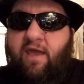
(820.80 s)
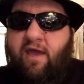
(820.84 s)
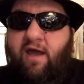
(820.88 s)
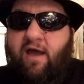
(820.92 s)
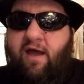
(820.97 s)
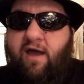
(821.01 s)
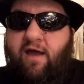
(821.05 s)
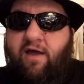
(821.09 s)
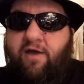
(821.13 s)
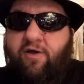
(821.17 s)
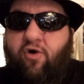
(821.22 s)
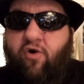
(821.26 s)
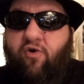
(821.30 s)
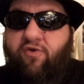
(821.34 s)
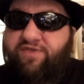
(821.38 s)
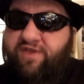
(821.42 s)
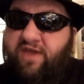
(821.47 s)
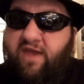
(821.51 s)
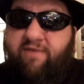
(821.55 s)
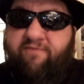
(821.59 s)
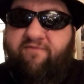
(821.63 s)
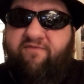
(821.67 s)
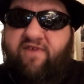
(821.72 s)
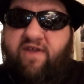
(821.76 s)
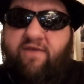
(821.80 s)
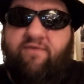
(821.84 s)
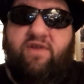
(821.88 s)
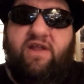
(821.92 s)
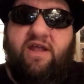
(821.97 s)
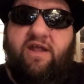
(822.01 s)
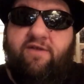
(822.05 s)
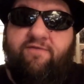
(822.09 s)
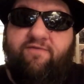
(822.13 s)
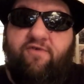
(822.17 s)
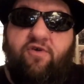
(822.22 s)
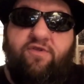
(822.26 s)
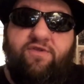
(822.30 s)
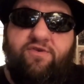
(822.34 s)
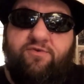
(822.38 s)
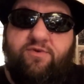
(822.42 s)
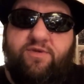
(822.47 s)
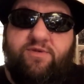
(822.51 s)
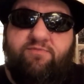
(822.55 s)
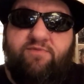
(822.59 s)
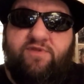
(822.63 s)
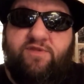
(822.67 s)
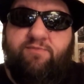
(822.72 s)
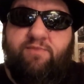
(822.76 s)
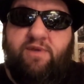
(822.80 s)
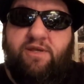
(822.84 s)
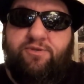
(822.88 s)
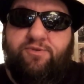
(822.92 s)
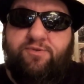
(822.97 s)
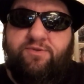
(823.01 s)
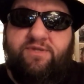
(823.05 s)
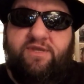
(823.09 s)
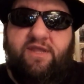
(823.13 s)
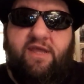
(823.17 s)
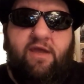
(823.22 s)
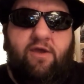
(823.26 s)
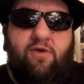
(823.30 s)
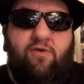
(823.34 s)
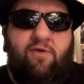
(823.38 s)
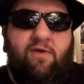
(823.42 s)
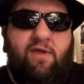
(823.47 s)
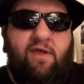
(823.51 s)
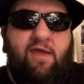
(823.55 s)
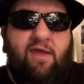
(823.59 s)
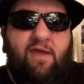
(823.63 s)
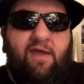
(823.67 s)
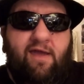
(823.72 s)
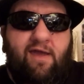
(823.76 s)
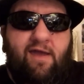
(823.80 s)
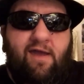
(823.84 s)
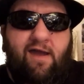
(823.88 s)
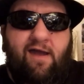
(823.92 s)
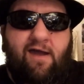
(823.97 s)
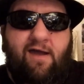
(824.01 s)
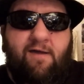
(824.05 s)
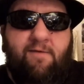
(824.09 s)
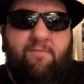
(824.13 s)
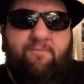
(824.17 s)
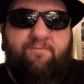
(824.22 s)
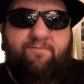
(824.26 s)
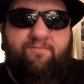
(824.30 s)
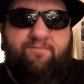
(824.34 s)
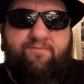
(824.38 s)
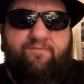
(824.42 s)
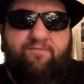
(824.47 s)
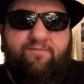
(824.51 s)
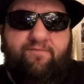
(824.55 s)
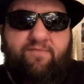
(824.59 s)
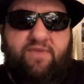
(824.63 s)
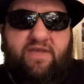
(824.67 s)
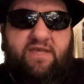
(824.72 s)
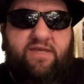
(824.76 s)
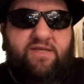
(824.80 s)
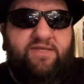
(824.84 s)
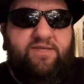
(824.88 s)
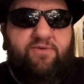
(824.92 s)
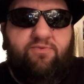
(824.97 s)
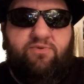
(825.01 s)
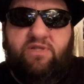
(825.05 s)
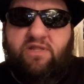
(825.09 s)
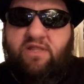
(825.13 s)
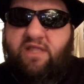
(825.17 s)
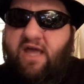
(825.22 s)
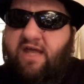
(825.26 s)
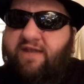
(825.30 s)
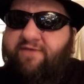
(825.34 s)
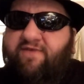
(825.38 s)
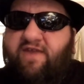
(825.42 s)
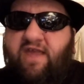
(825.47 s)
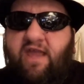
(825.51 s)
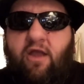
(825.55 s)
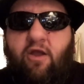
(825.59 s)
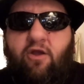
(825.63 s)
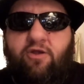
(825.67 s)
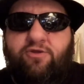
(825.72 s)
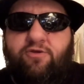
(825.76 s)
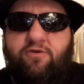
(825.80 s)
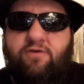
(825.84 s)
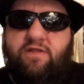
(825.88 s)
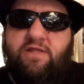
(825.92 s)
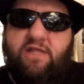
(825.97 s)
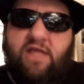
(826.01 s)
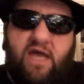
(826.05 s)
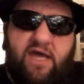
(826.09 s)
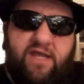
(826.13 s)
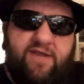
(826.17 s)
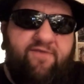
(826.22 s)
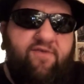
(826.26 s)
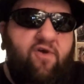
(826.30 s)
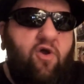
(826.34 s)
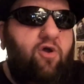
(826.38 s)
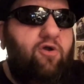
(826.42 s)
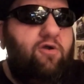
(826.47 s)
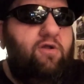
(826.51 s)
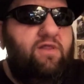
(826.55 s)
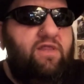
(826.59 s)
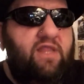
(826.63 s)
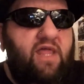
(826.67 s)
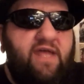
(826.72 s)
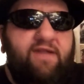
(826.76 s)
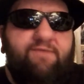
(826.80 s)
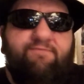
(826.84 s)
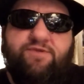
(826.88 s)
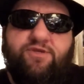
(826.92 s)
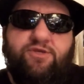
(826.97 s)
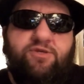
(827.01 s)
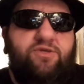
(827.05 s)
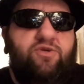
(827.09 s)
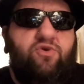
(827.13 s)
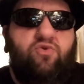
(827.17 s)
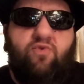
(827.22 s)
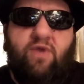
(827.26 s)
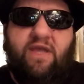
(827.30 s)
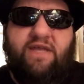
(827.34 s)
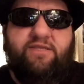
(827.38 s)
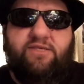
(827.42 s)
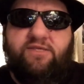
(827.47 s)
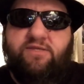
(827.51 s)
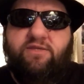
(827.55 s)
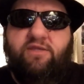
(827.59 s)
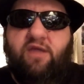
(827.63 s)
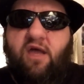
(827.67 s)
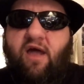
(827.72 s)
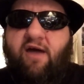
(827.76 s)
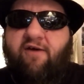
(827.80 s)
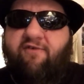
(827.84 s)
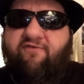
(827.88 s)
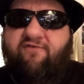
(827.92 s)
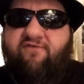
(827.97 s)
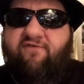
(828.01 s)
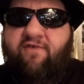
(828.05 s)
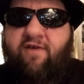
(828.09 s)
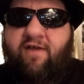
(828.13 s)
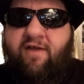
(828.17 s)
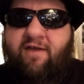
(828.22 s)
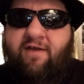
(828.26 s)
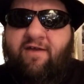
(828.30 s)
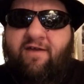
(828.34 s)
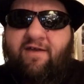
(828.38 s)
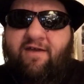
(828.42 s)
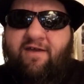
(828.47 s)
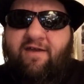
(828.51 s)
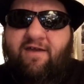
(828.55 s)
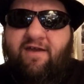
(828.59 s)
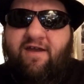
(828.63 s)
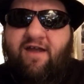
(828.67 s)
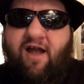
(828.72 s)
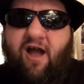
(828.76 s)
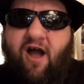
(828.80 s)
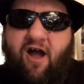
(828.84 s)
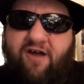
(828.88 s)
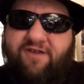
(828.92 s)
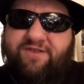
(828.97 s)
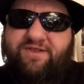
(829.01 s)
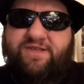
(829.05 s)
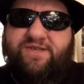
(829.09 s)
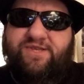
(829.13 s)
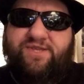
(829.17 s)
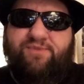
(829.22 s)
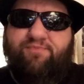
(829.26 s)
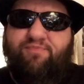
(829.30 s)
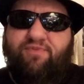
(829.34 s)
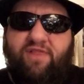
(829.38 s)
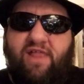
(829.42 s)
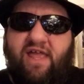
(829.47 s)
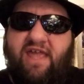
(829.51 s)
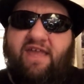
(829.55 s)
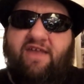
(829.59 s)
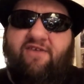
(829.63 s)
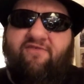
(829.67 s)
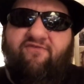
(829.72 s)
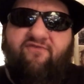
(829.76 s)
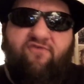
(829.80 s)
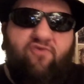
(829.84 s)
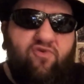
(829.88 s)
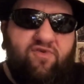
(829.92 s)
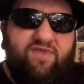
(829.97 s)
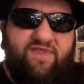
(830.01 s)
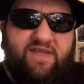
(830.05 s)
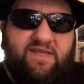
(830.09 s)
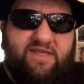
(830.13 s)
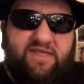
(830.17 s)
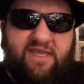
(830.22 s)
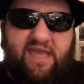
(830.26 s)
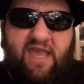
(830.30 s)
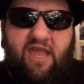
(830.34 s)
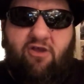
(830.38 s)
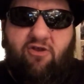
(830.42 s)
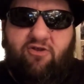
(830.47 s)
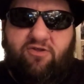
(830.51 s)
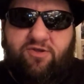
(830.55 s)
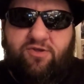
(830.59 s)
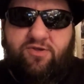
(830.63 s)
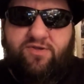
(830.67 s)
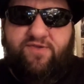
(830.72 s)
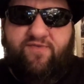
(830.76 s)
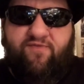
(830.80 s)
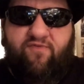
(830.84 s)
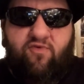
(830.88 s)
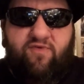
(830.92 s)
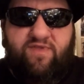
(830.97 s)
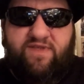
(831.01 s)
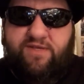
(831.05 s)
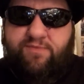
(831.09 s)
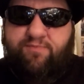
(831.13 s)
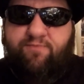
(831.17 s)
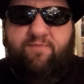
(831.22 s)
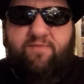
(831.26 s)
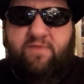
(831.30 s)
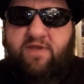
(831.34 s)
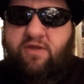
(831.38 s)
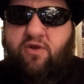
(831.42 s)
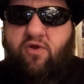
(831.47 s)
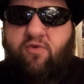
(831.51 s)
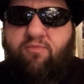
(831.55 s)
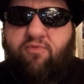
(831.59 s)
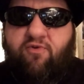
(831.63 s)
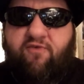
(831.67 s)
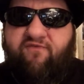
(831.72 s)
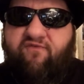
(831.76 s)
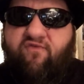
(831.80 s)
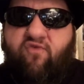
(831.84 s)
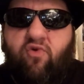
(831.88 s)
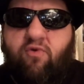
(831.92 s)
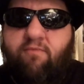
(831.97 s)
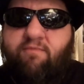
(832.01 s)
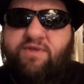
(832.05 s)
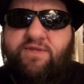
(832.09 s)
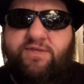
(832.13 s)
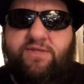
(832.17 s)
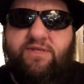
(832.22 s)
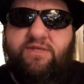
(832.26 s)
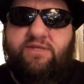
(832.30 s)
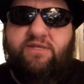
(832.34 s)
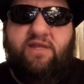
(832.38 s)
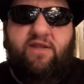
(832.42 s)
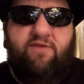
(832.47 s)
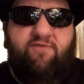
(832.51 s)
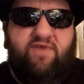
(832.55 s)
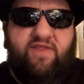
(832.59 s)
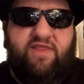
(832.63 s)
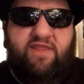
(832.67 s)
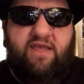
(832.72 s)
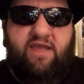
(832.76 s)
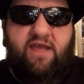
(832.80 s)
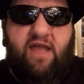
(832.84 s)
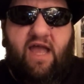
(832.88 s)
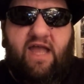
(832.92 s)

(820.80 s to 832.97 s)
Uh, all-time favorite out of all the Christmas specials now. Um, because there was a lot of character, a lot of heart, a lot of just great stuff on display for these characters, for these, you know, performances and everything.